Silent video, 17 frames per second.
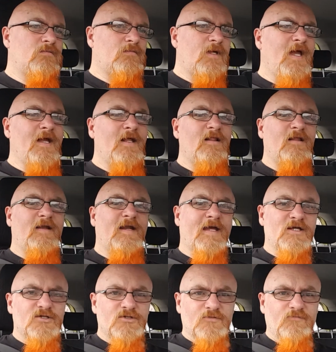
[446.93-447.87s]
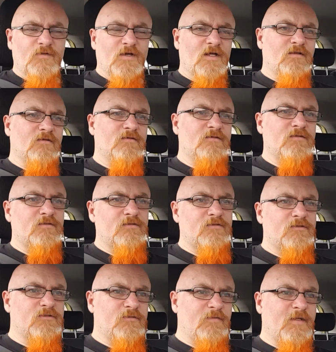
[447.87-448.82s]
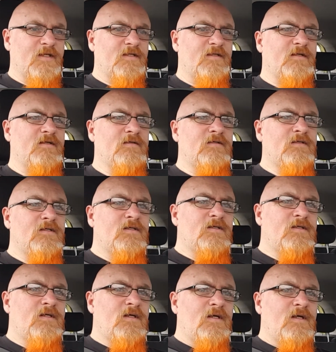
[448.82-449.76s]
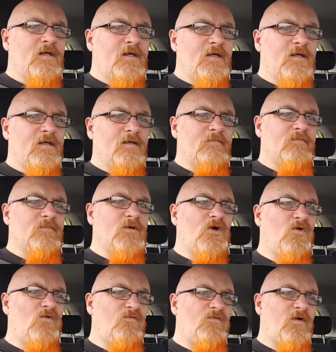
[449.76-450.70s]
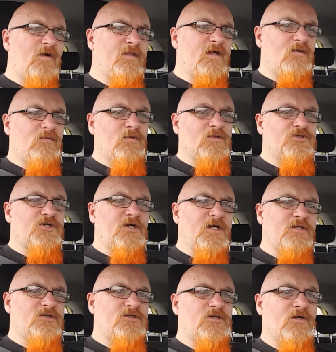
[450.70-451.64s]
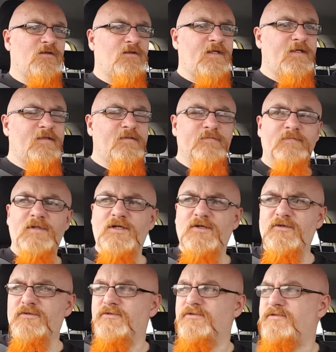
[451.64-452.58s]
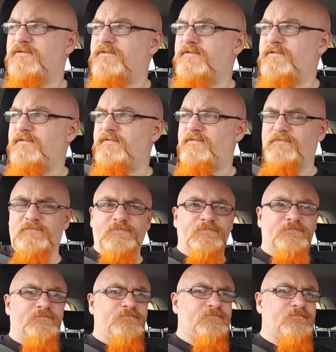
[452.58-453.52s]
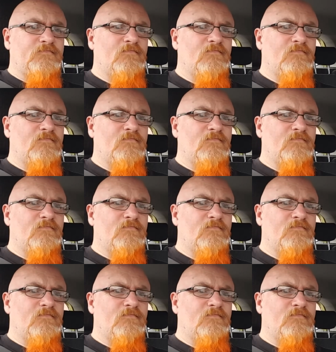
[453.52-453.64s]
inclination rather to do anything. Hopefully that will change shortly, because I've